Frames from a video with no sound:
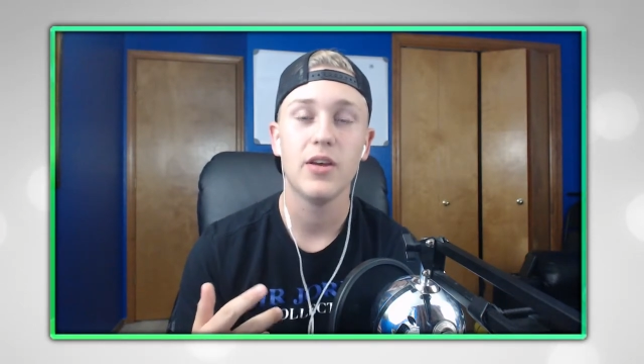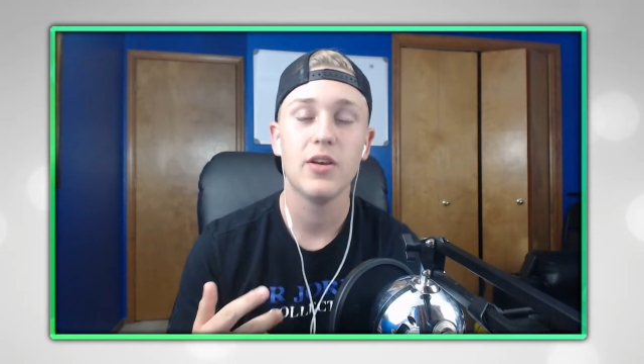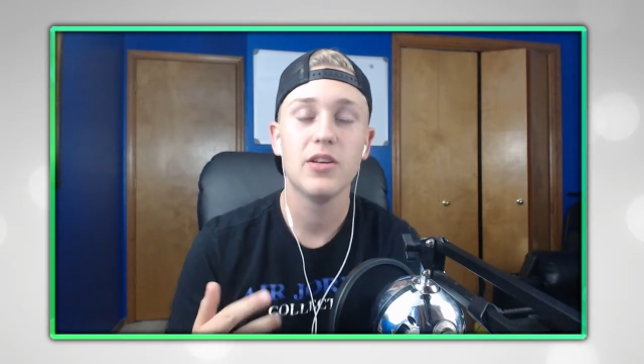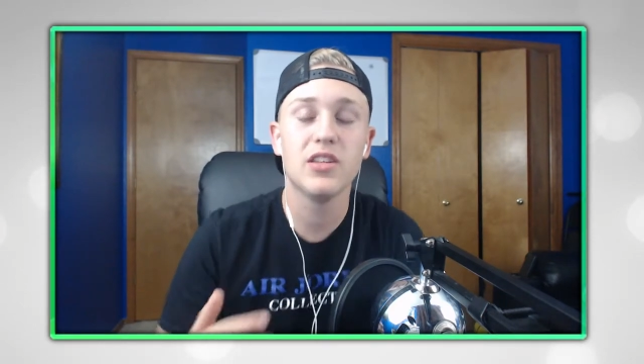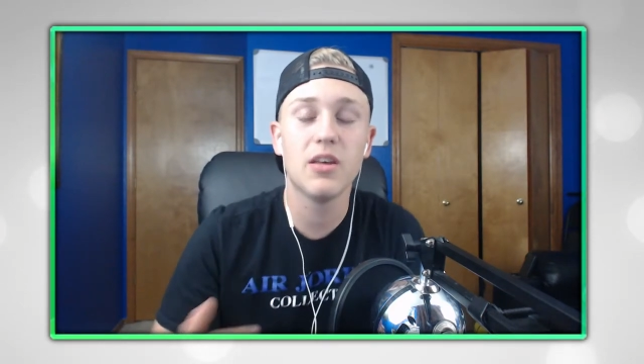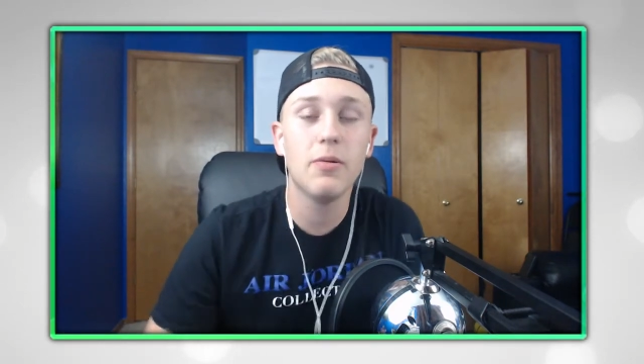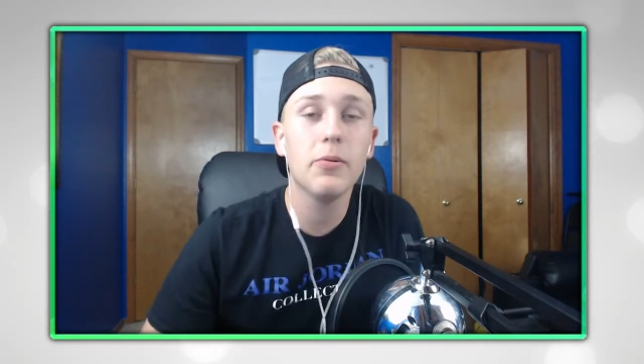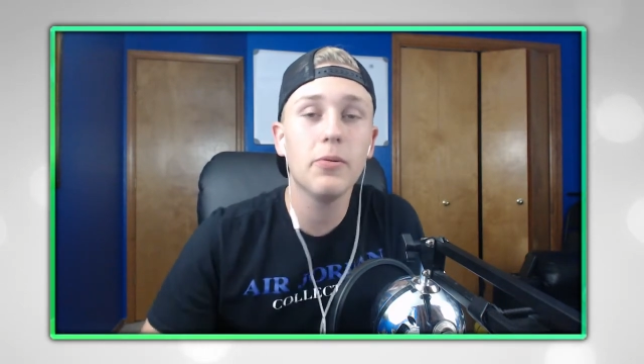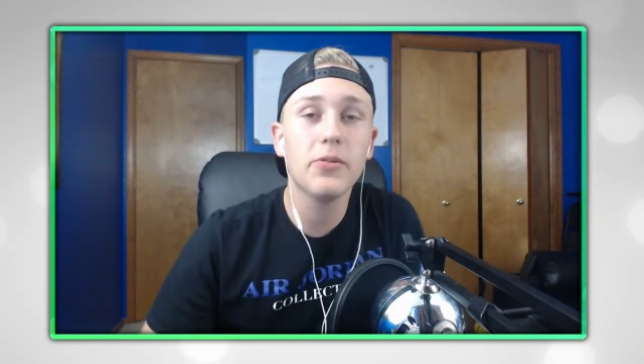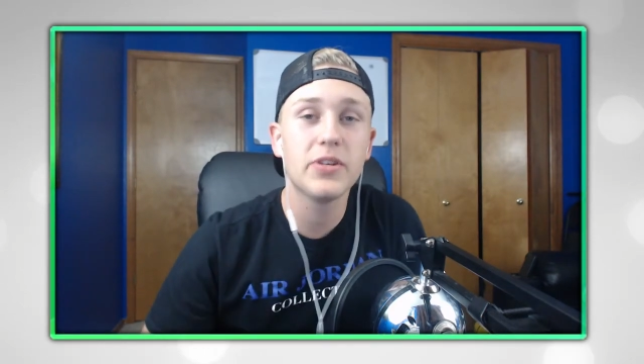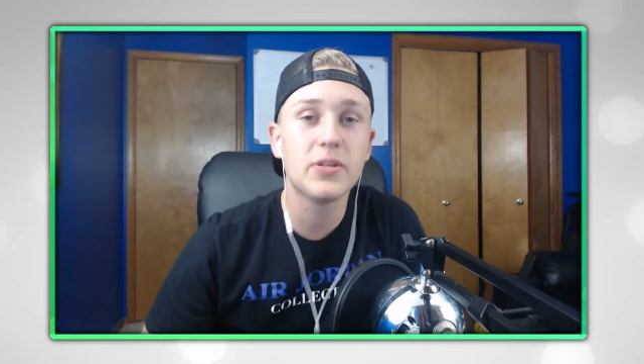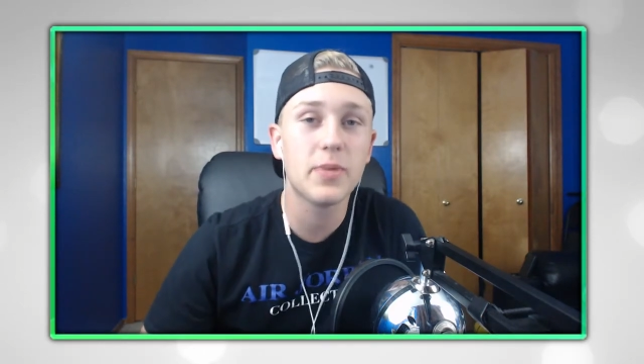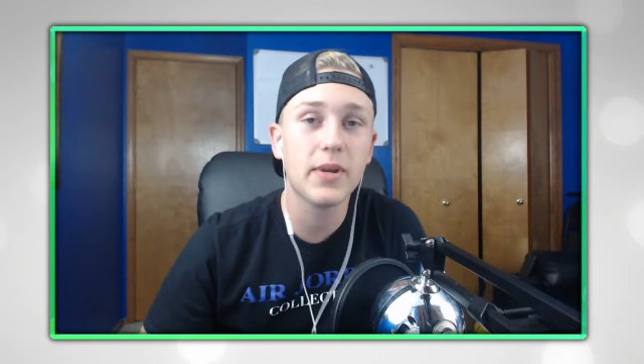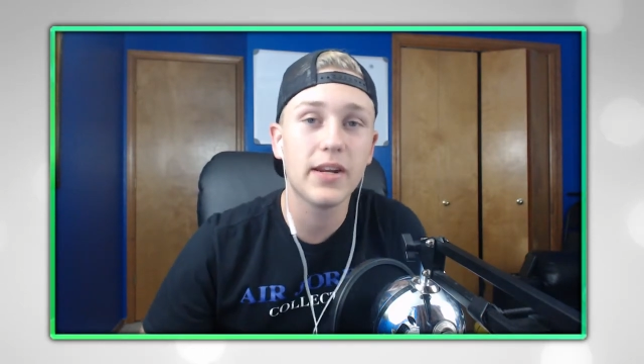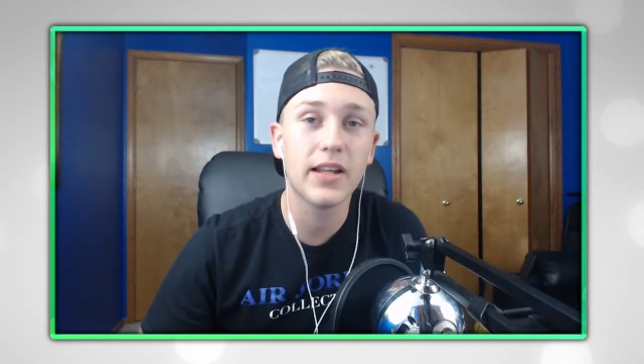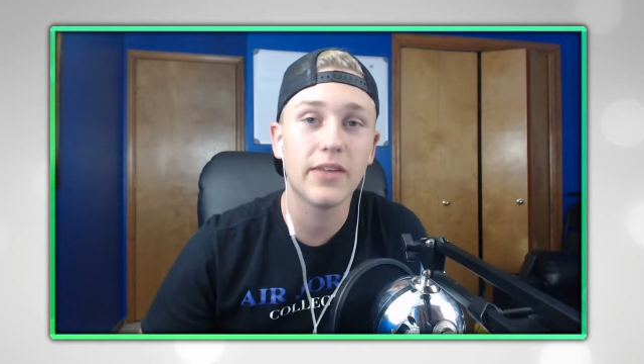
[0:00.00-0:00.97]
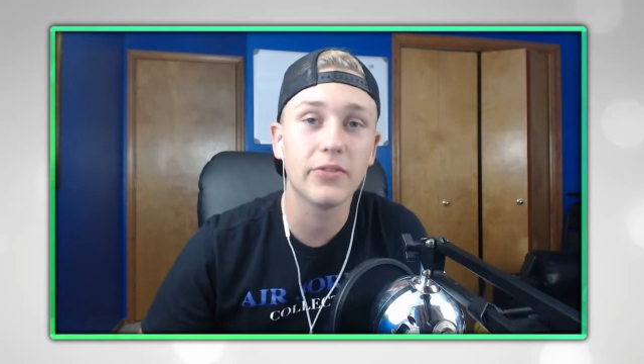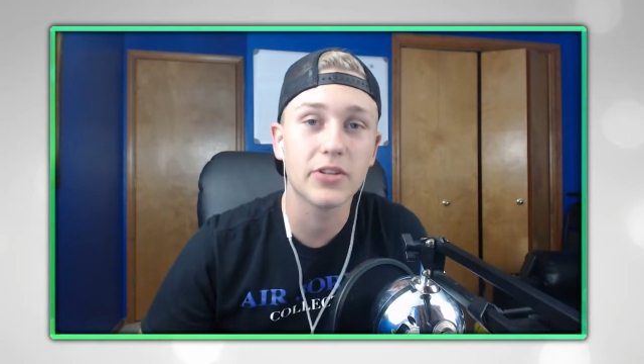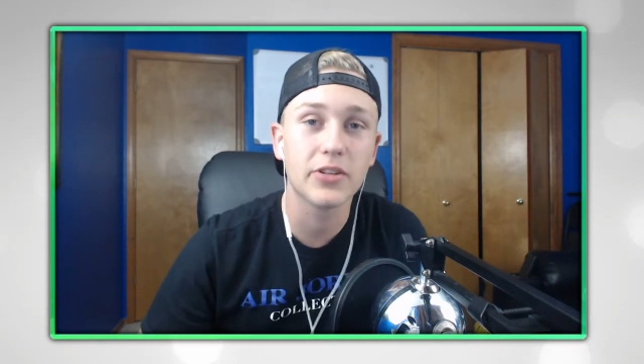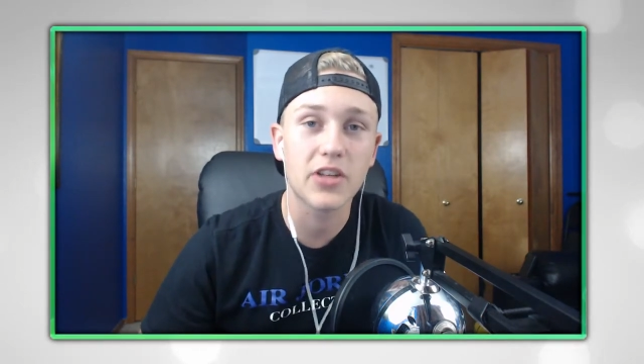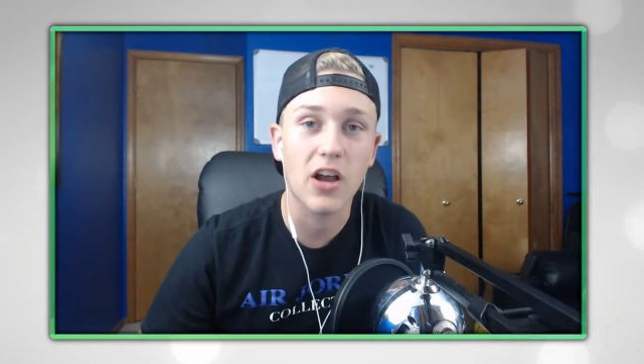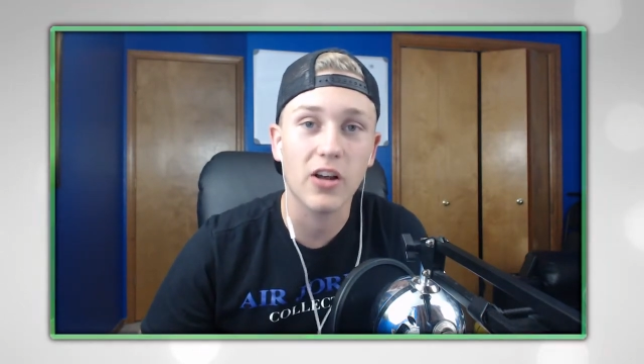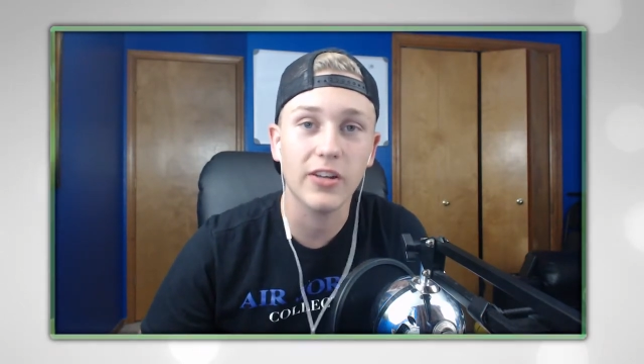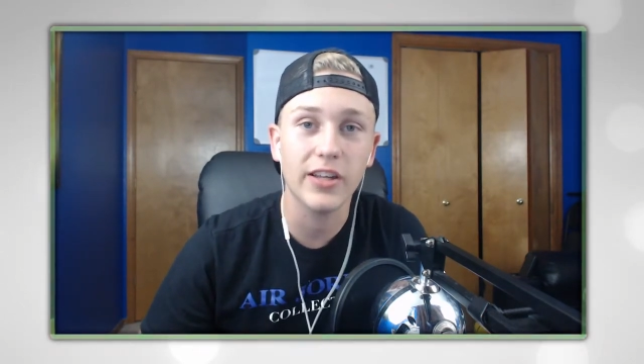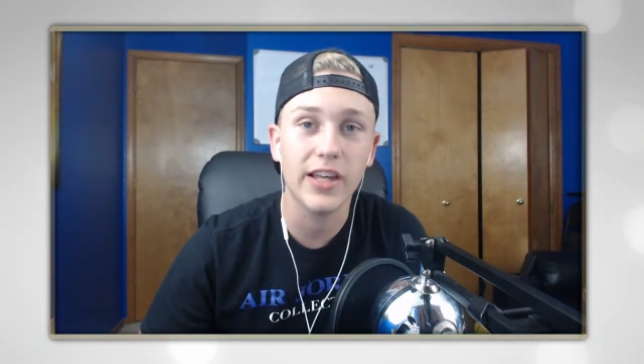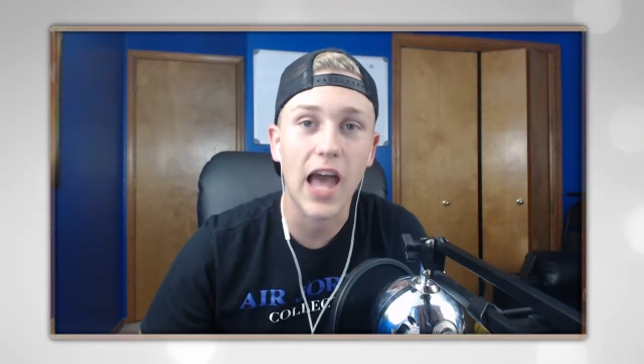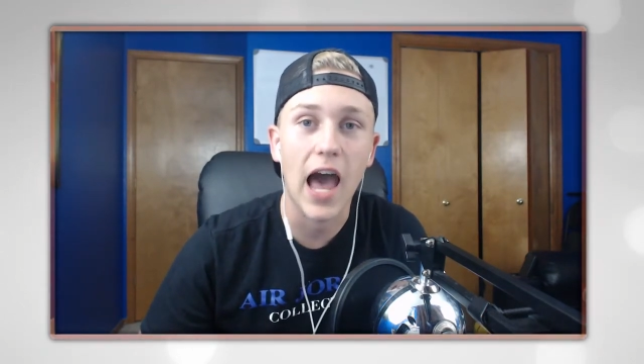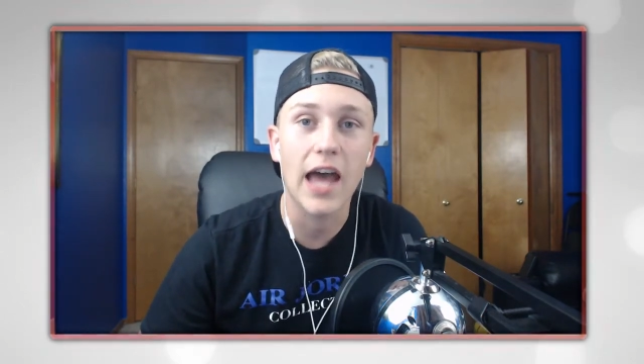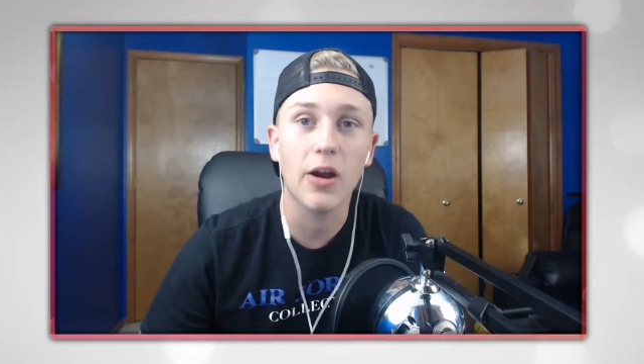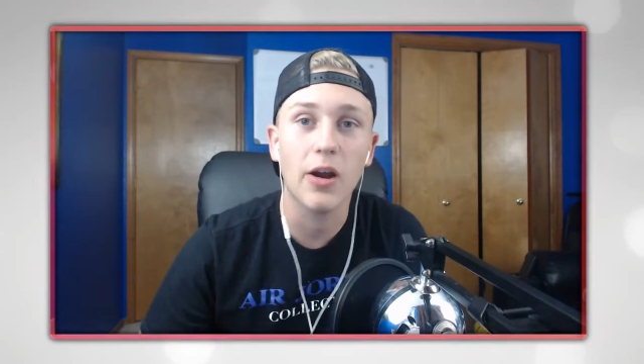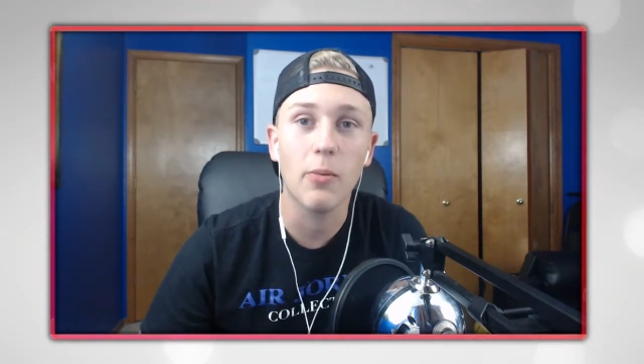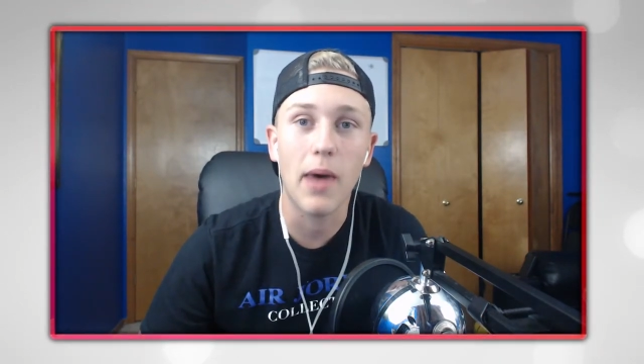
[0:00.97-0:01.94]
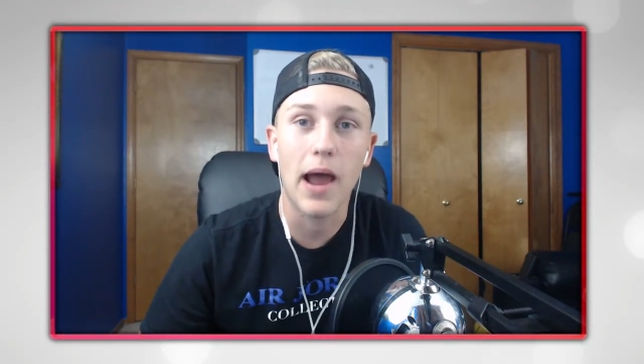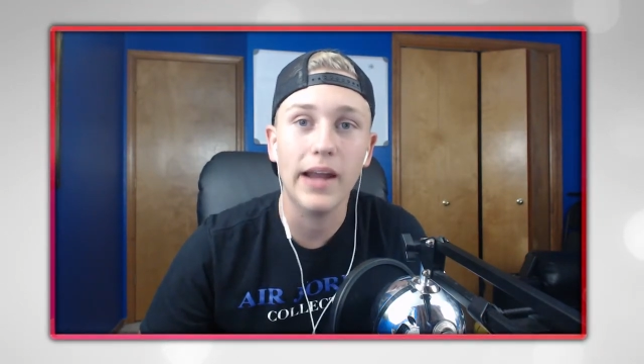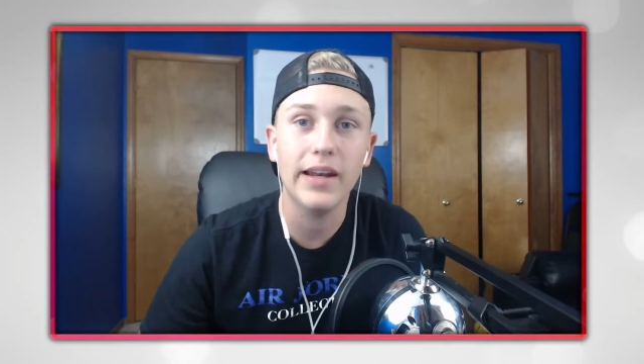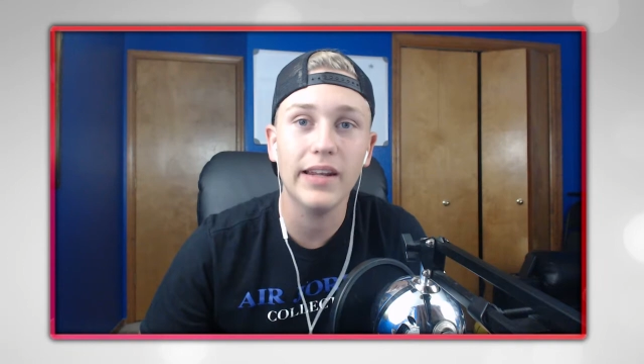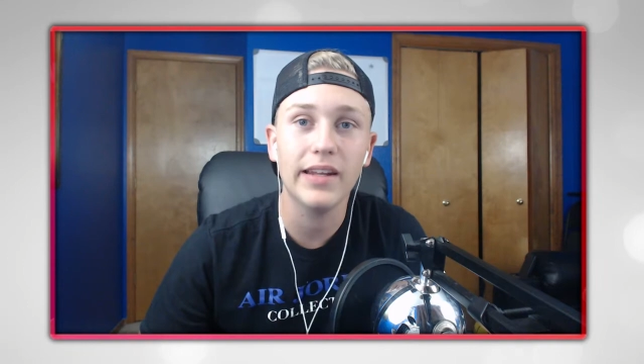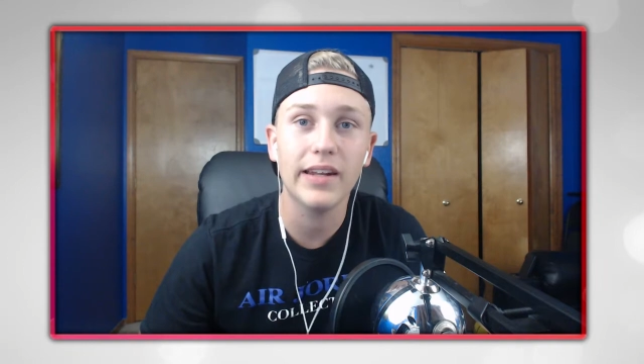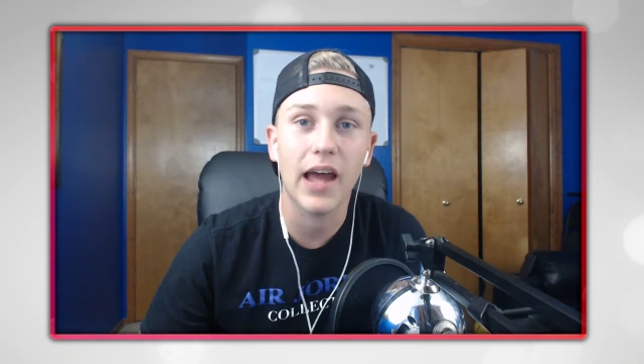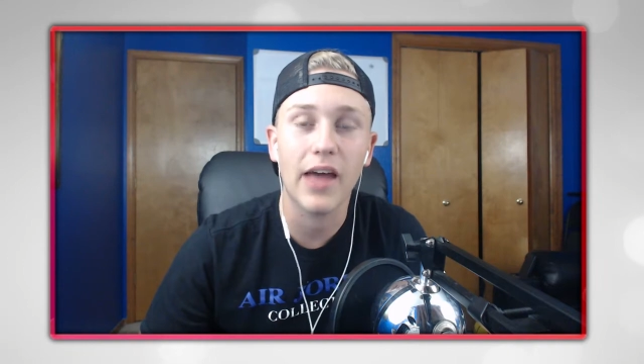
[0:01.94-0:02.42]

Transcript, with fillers: Some people think spinning left looks ugly. I don't mind it.